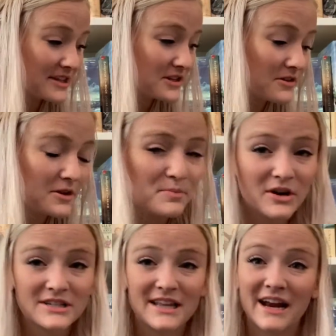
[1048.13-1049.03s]
That's all the
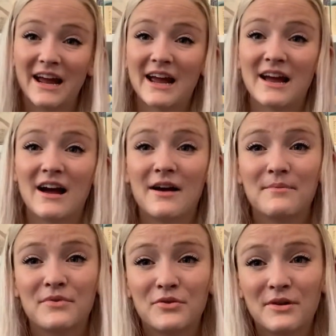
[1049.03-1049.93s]
books that I
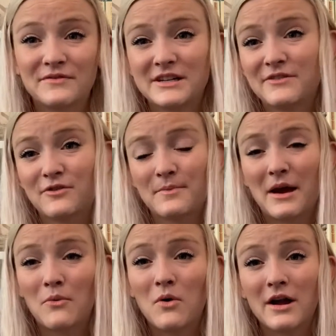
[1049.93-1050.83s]
thrifted from
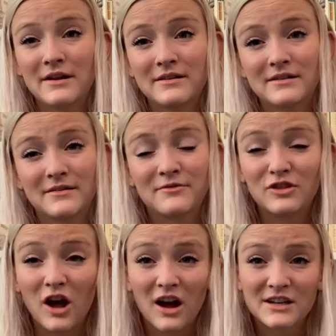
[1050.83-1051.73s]
that one
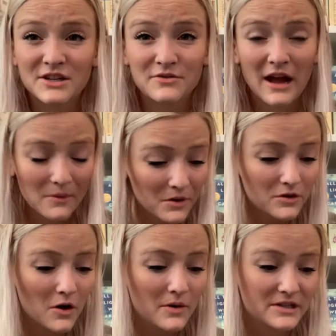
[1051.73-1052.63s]
vlog, so now we'll
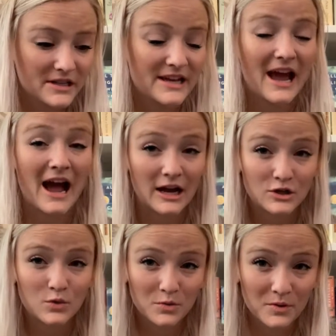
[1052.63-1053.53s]
go into the
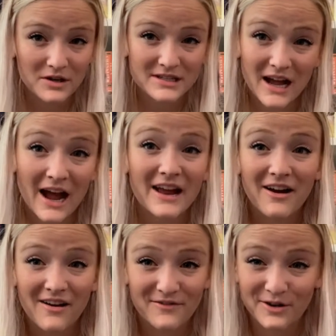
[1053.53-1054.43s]
actual books I
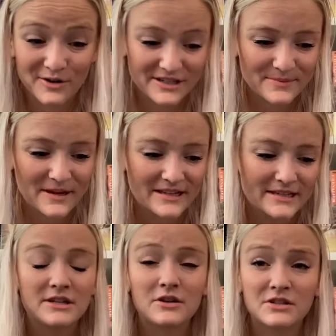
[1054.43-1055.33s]
got for Christmas.
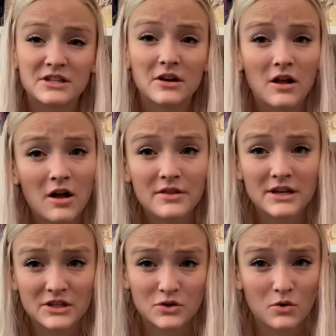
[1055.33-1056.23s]
These are still all the
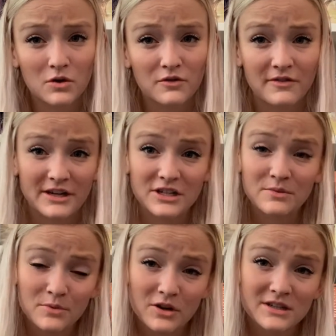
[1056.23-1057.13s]
historical
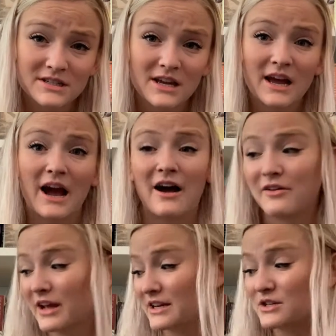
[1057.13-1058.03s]
fiction books.
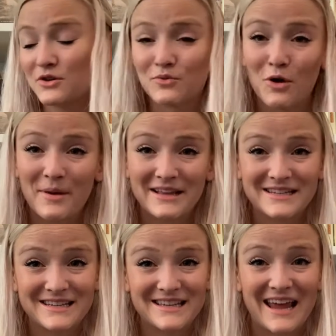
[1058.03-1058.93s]
I'll get into the
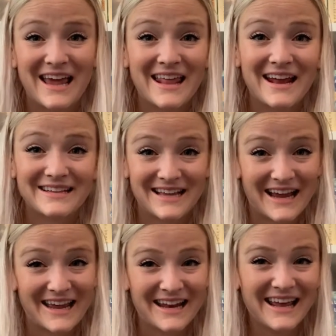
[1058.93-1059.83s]
romances in a
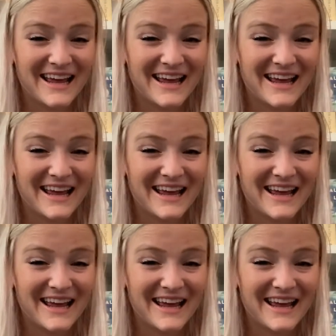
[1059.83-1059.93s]
second.